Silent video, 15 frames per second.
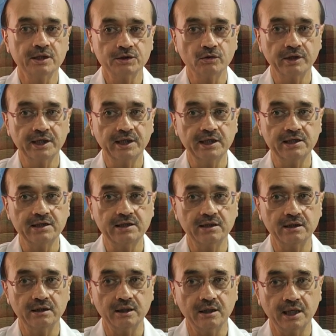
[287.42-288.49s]
So it
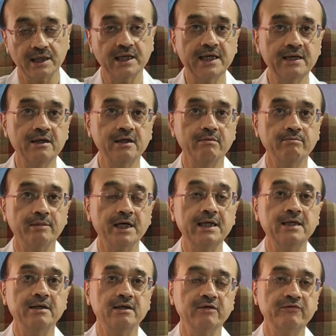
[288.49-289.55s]
is, again, by
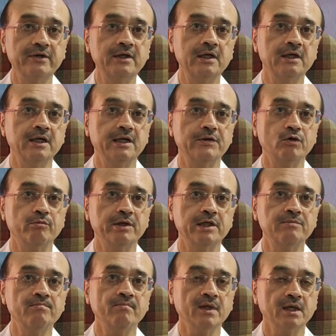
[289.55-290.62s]
giving
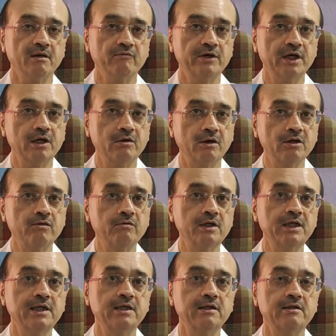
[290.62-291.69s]
curcumin, we are not
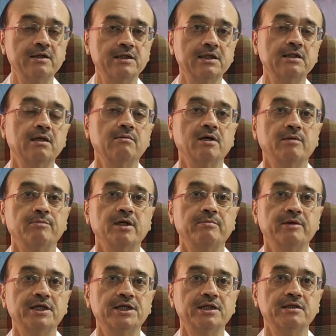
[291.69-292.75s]
only increasing the
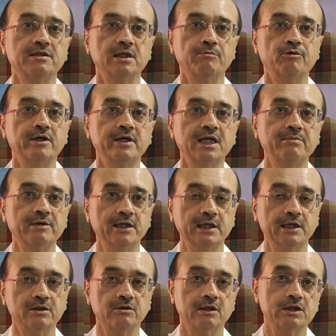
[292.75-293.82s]
patient's immunity, but
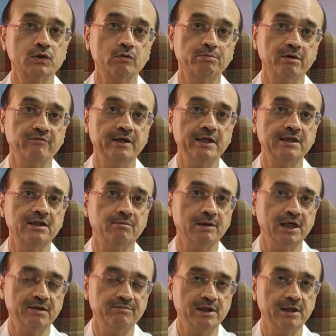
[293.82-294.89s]
it is also preventing the
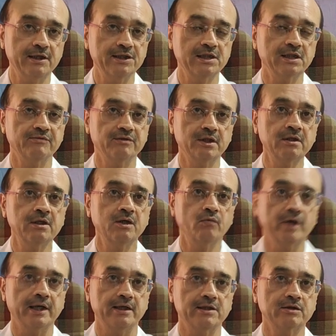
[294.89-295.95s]
multiplication of the
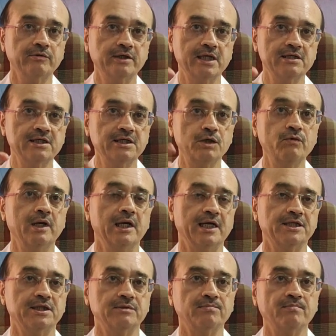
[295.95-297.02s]
virus. So it has a dual
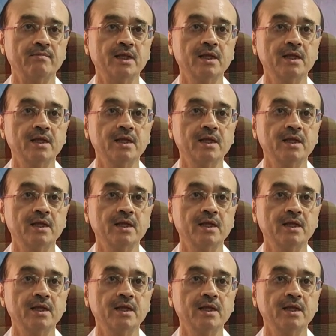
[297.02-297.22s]
action.